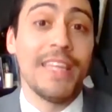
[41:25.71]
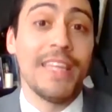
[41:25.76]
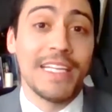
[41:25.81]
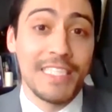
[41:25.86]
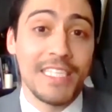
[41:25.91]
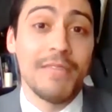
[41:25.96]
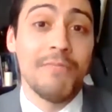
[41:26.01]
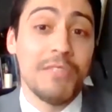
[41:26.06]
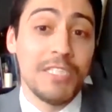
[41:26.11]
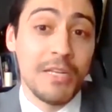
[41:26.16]

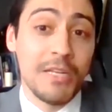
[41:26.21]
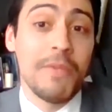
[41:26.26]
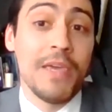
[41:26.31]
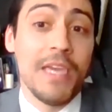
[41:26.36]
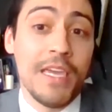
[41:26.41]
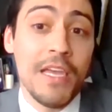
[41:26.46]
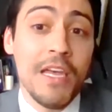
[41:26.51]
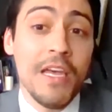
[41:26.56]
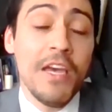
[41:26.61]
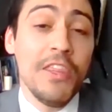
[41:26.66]
that seems to
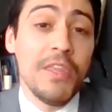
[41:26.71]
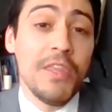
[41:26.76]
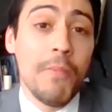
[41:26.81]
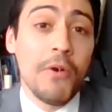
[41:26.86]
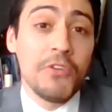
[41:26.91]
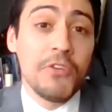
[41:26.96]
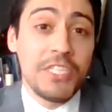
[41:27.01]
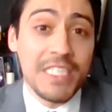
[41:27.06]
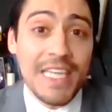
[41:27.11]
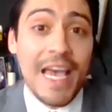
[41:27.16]
be the
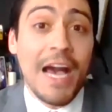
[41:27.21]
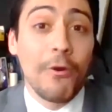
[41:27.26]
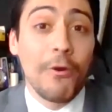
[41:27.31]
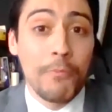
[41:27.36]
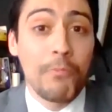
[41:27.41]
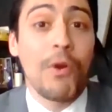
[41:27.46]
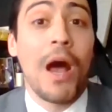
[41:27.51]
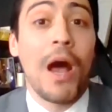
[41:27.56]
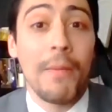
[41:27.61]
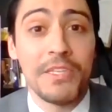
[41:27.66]
most
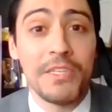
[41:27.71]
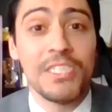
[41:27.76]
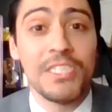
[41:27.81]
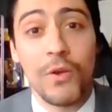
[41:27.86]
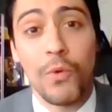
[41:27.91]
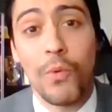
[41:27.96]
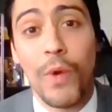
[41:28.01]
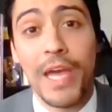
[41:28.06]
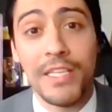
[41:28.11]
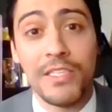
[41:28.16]
sound,
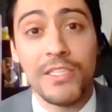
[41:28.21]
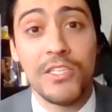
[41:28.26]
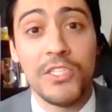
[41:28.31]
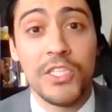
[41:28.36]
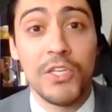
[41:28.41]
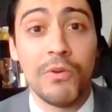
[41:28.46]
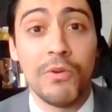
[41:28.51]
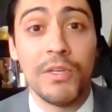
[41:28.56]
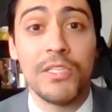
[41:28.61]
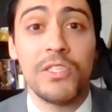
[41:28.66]
promising way to
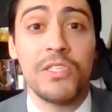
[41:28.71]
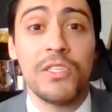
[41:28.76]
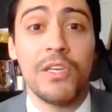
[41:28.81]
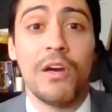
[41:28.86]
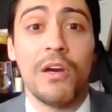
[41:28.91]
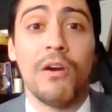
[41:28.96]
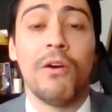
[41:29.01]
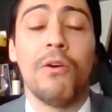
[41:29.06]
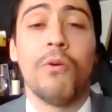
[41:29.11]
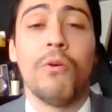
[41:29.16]
do it.
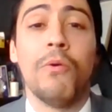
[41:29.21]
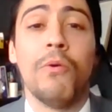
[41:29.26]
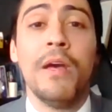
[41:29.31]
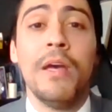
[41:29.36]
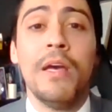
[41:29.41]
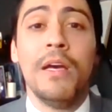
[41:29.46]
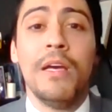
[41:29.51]
So,